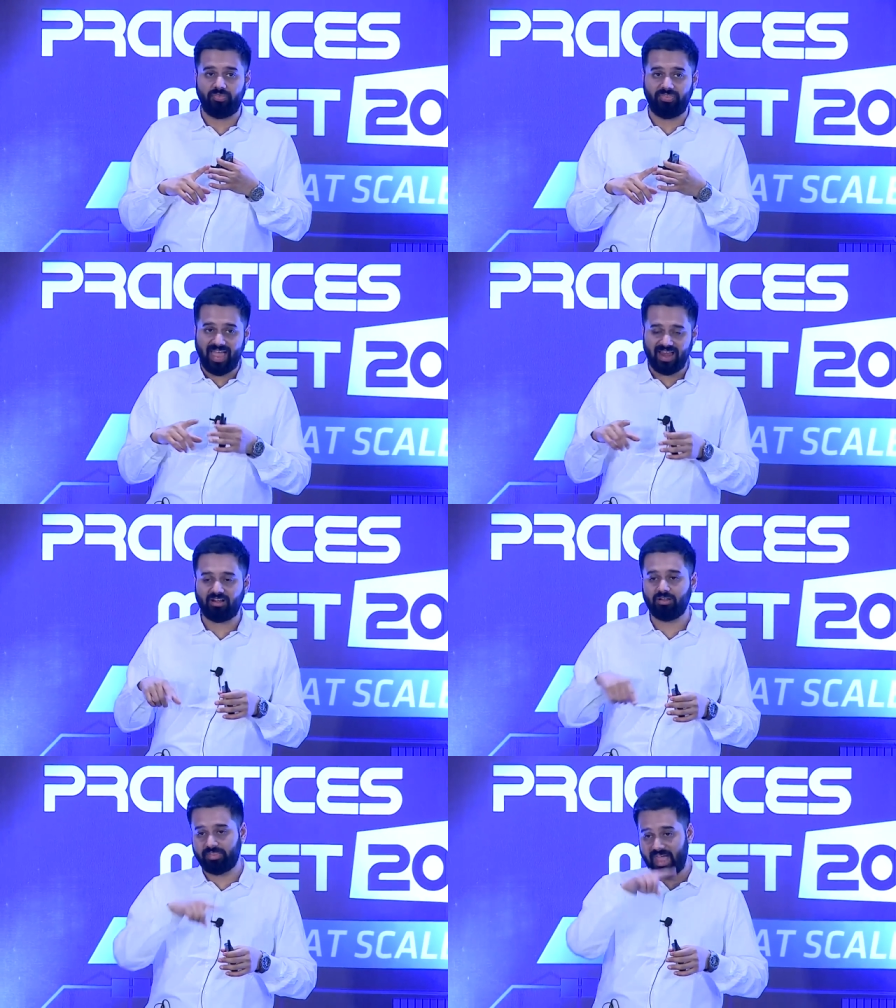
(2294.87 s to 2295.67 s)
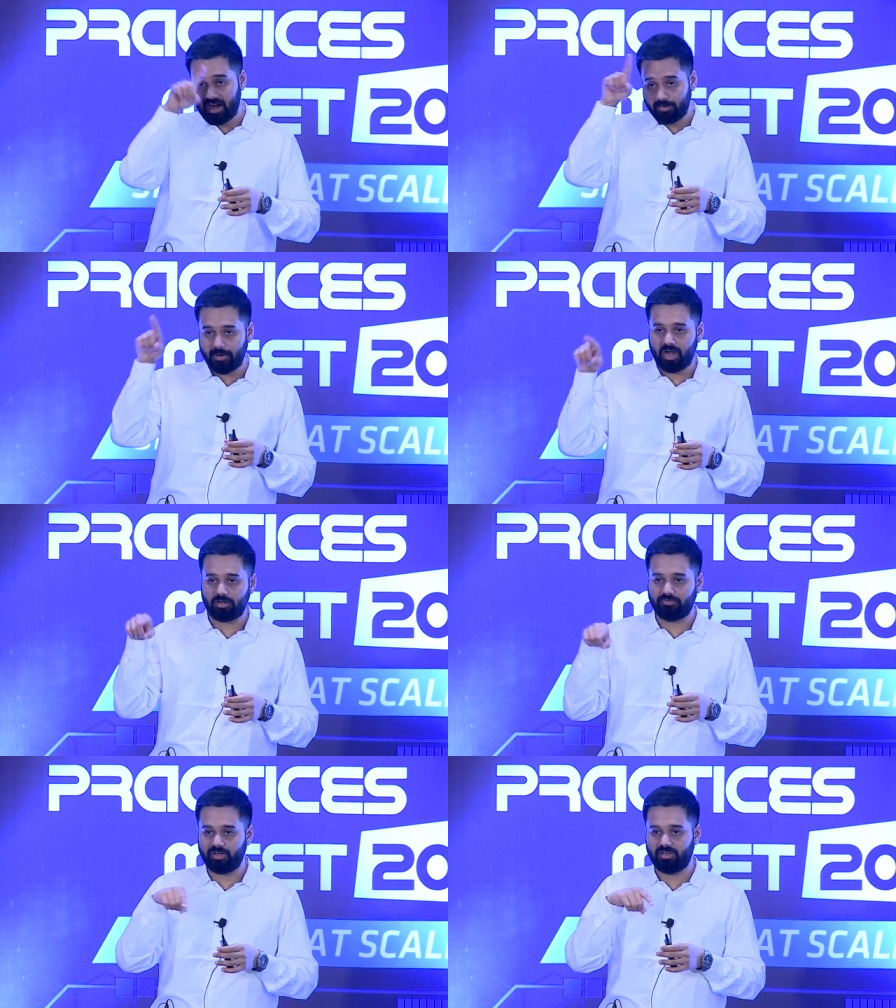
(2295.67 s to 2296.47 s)
That part
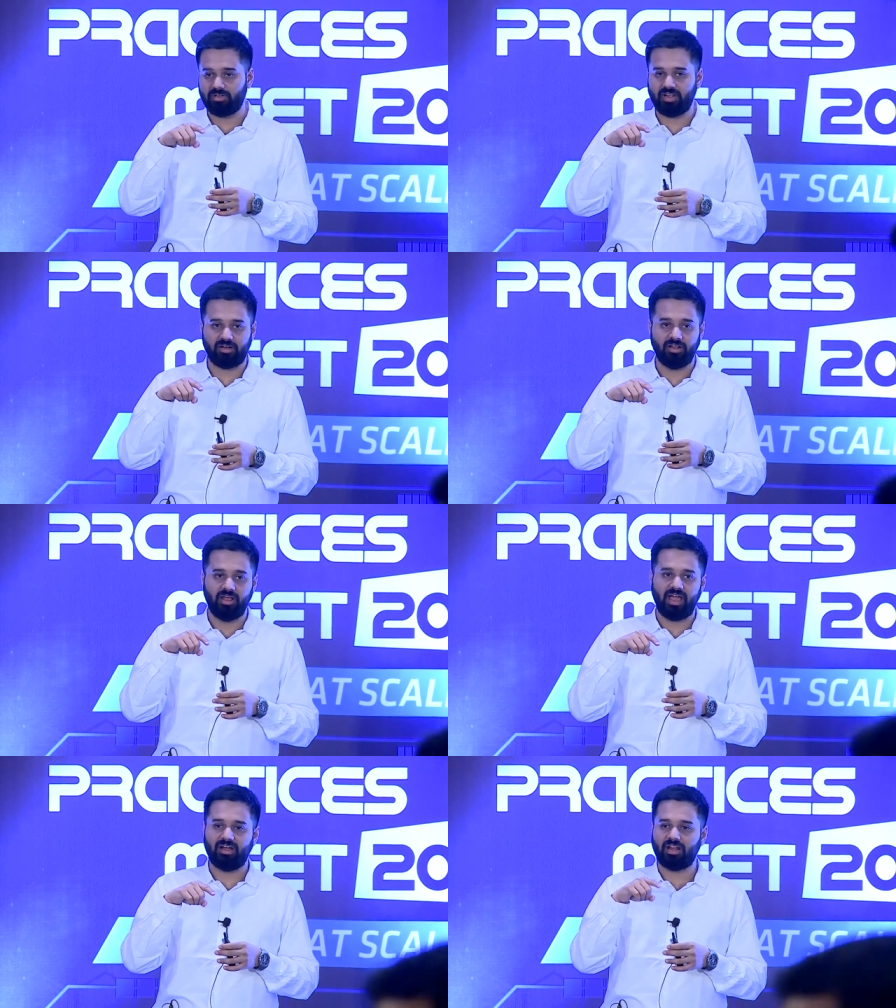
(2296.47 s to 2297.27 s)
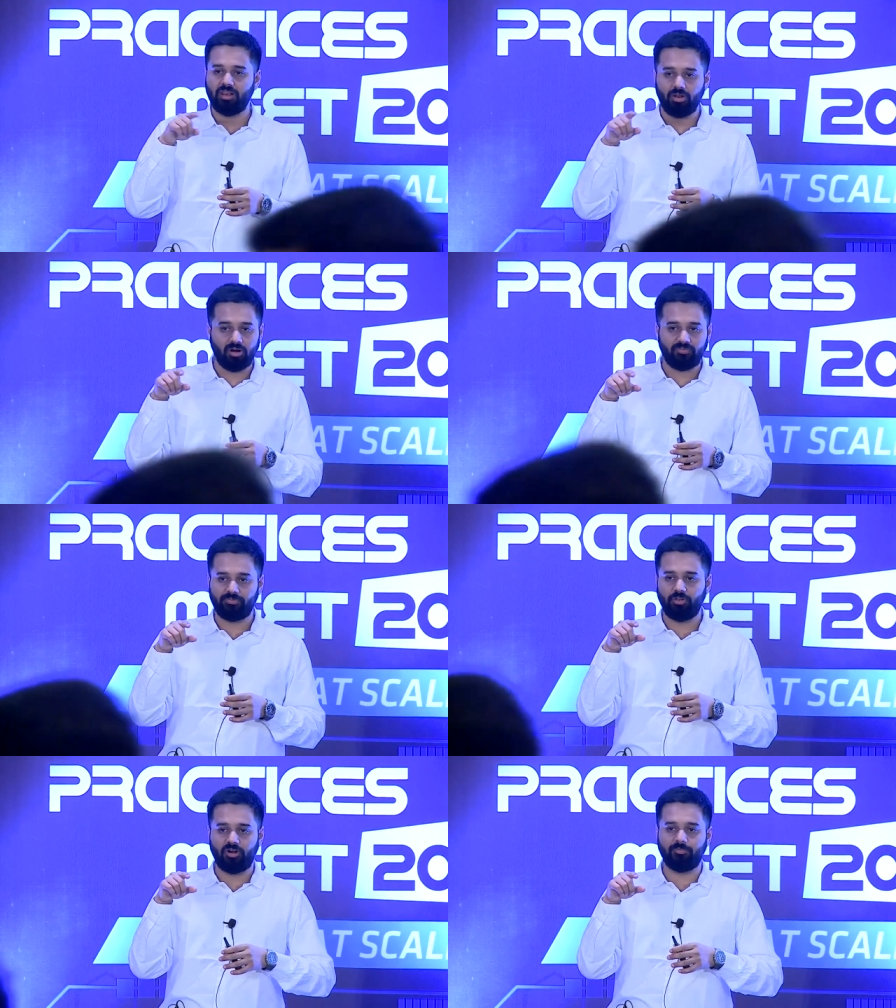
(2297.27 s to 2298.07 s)
of it, like I tell a
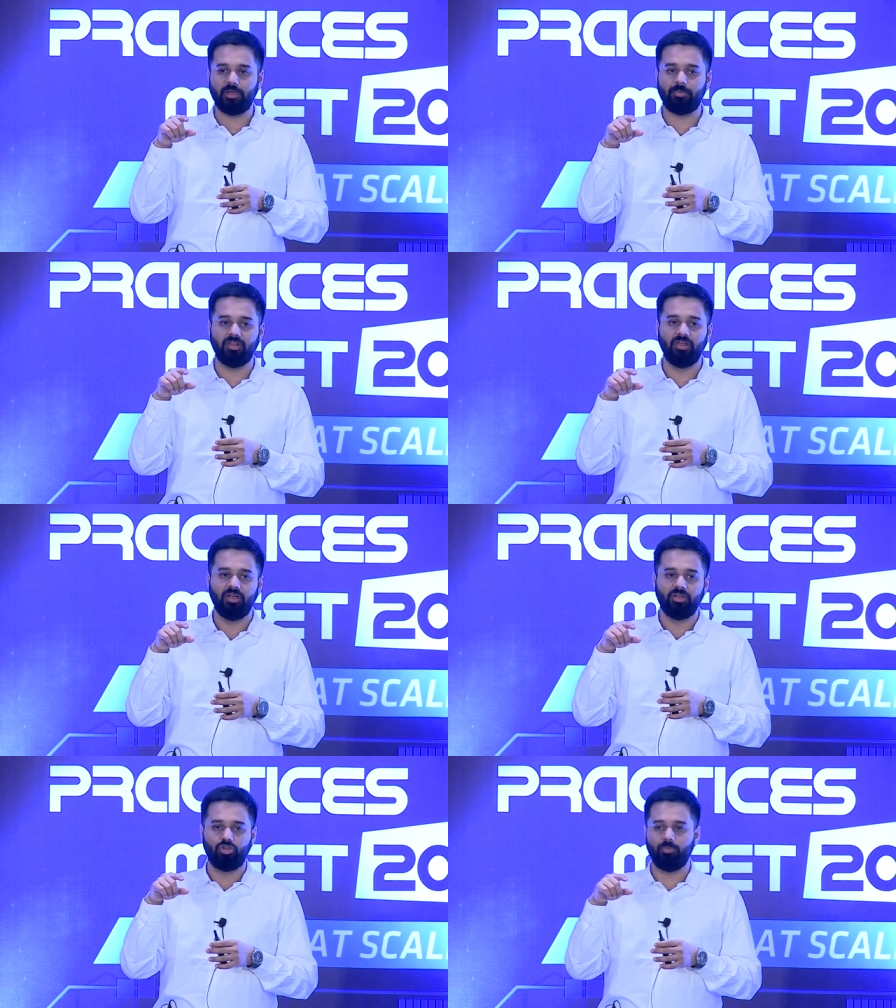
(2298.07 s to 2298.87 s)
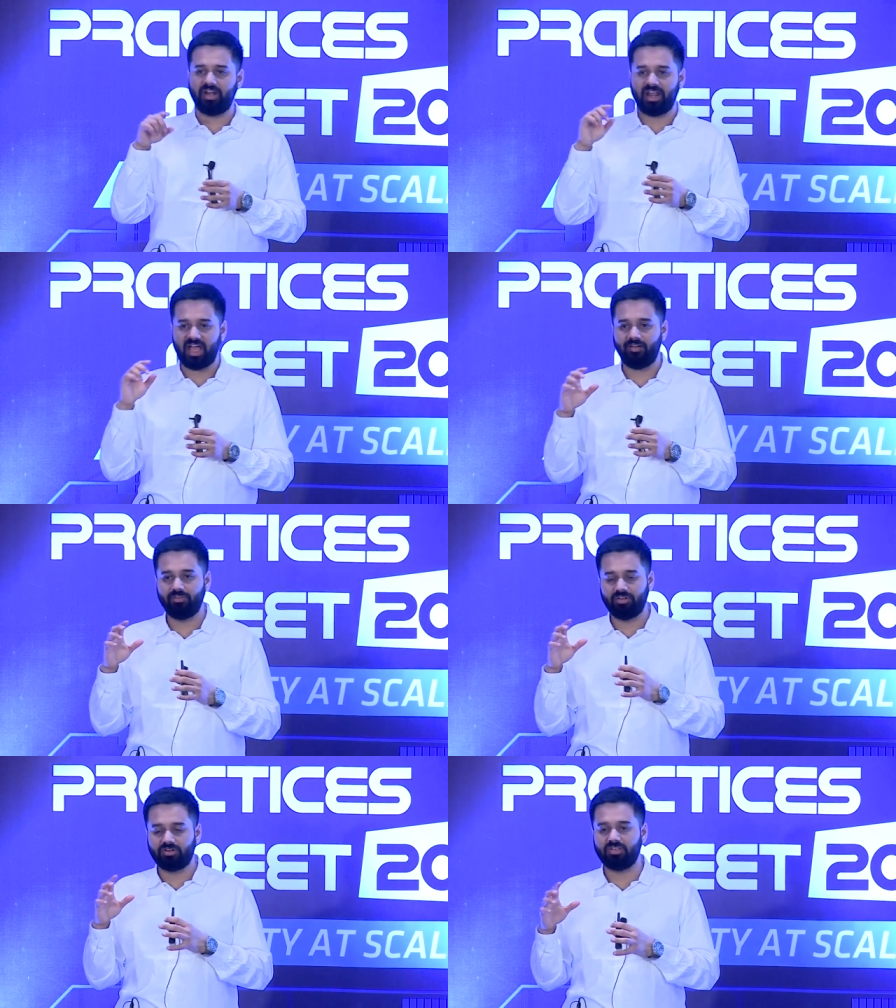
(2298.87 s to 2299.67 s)
lot of people, you might have
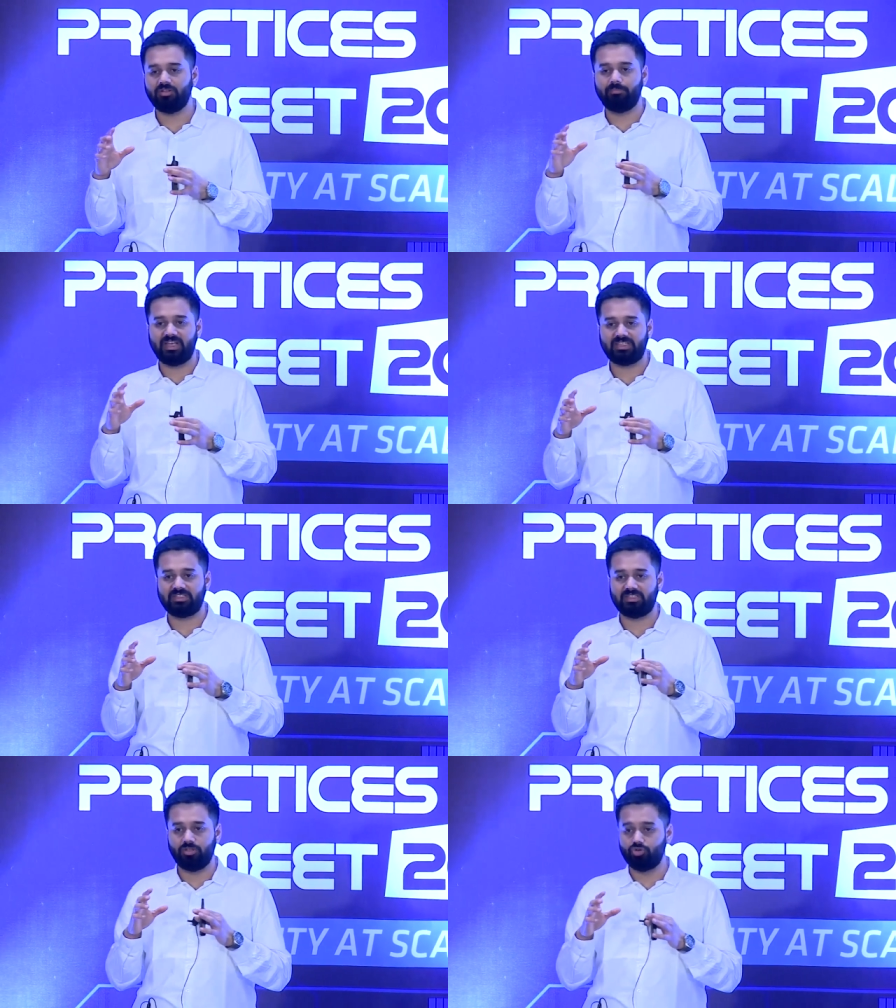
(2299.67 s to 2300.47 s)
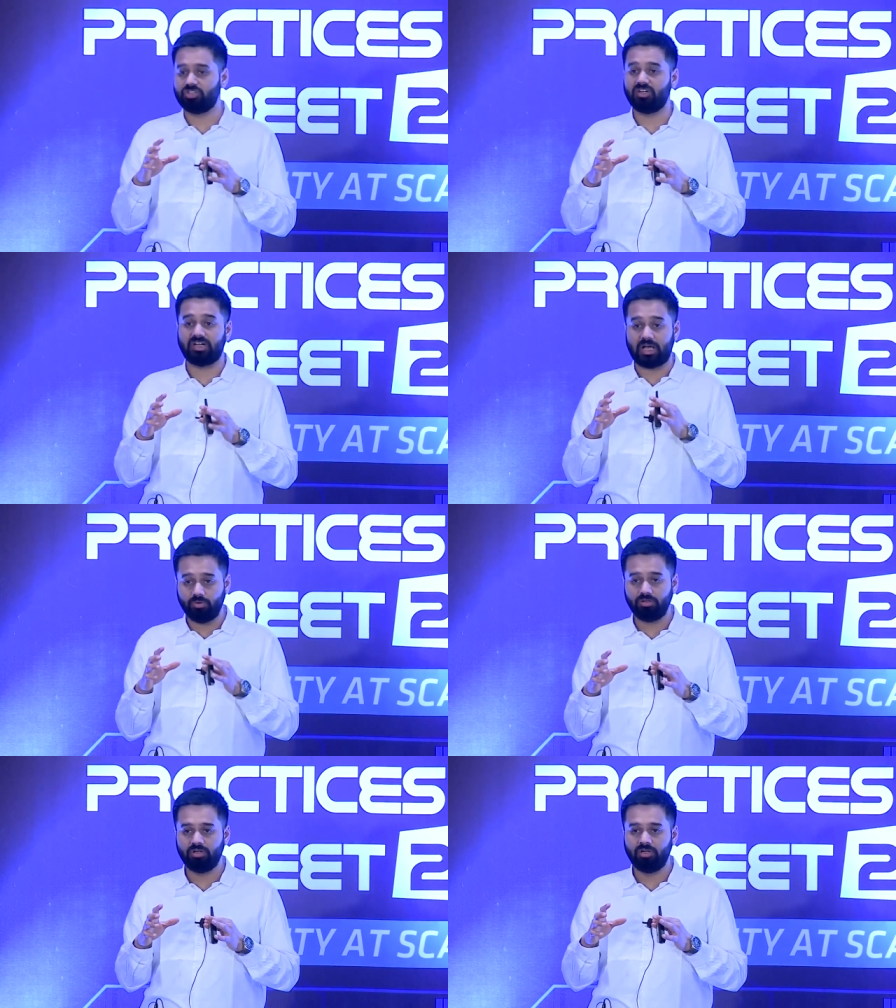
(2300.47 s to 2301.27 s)
literally the best solution in town,